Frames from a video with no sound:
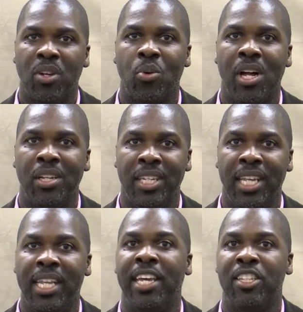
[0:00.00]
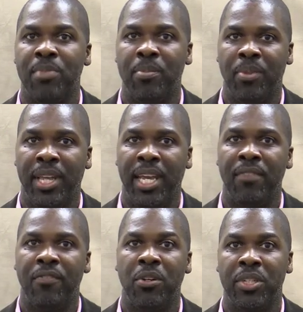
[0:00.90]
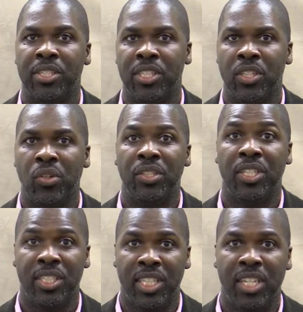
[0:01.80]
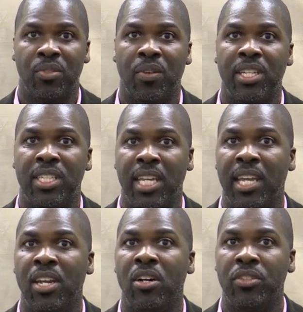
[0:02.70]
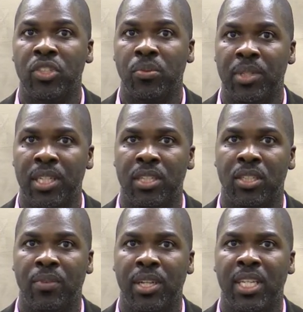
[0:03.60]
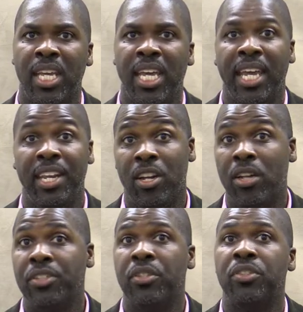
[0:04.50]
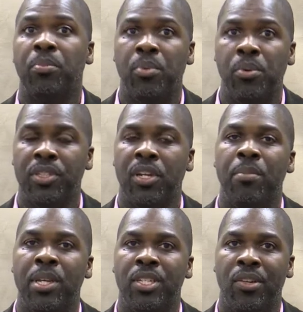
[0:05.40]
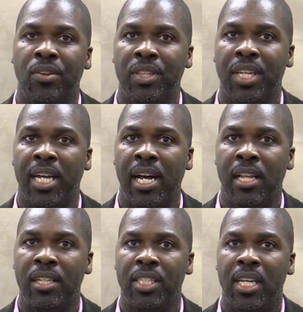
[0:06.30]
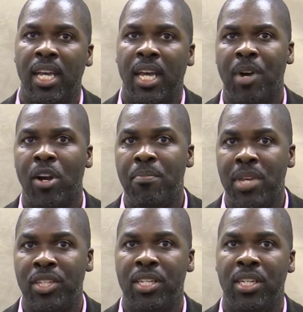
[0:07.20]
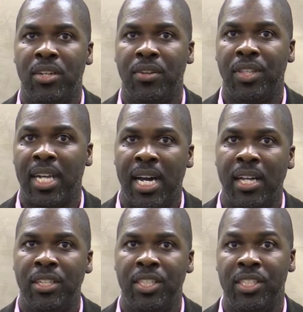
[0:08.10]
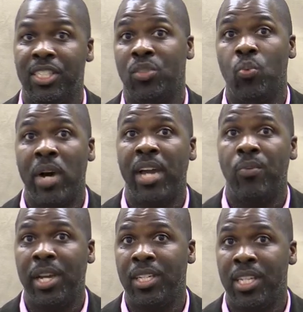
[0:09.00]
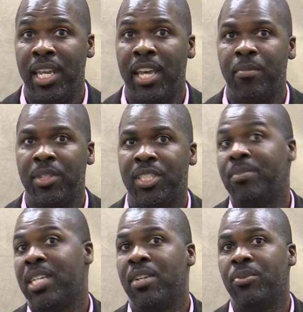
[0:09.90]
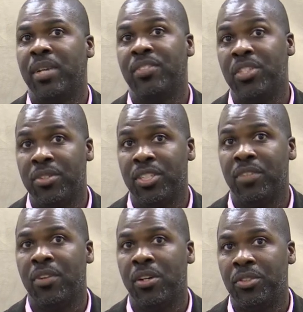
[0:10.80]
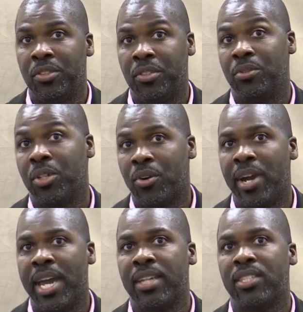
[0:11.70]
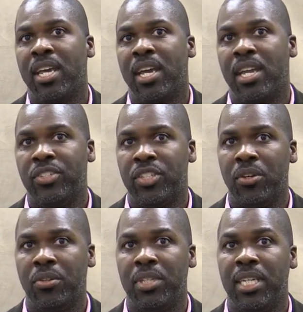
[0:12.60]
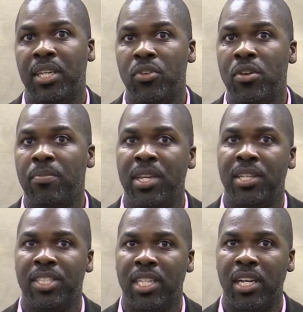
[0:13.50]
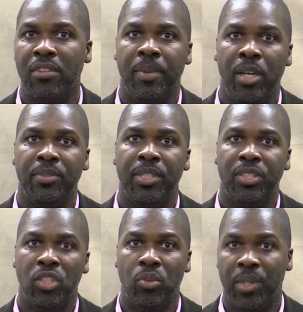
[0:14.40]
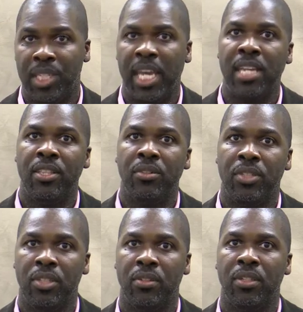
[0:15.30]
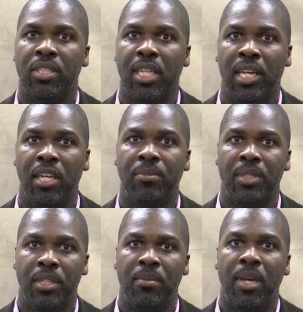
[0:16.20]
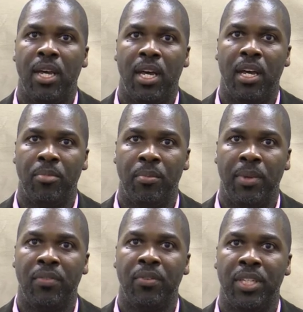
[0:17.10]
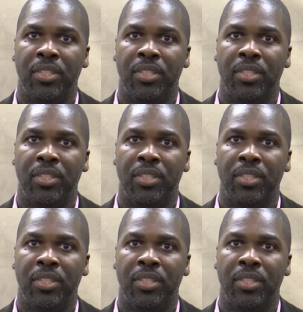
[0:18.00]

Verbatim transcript: or Quality Enhancement Plan, focuses on succession rates and also retention rates. And it also supports our mission here at the college. Our mission here at the college is this wide-ranging net, but sometimes we have students that fall through the cracks. And so the QEP itself helps us to retain those students and helps them uh, prepare for their